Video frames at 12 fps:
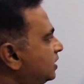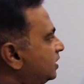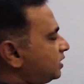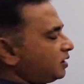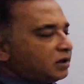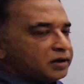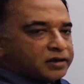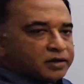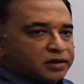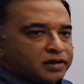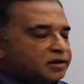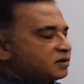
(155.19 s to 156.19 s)
E
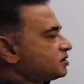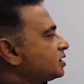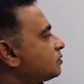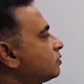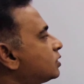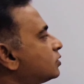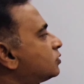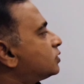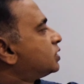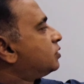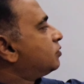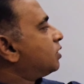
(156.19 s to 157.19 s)
is equal
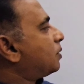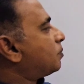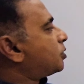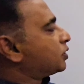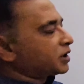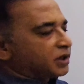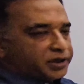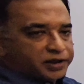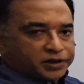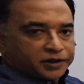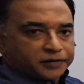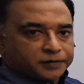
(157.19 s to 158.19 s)
to Q upon
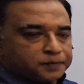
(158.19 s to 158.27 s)
AT.